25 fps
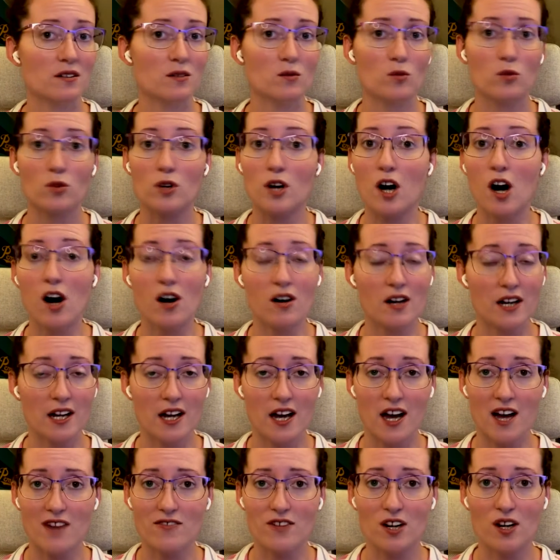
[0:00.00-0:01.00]
We're all going to
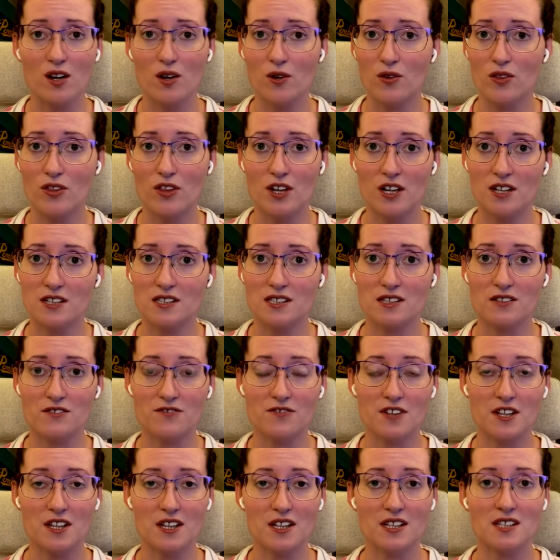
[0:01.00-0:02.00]
have our own thoughts and
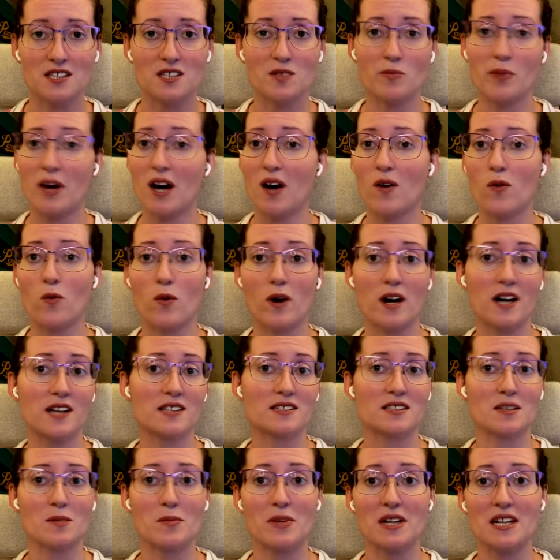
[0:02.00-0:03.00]
feelings about what
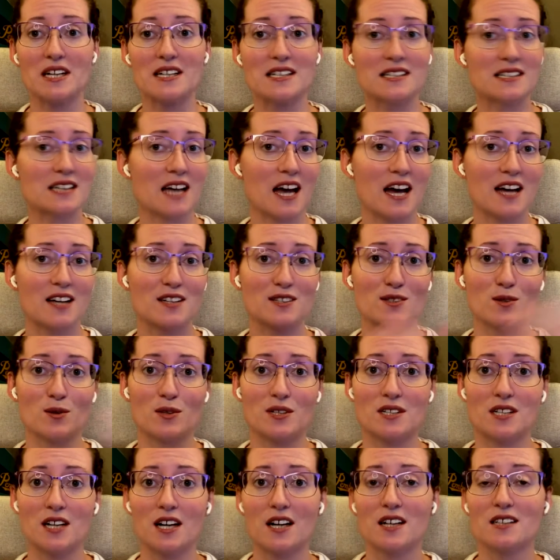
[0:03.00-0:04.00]
somebody says or
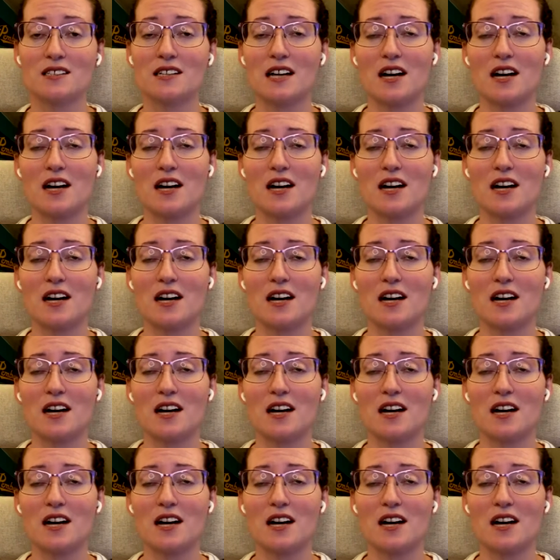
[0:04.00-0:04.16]
does,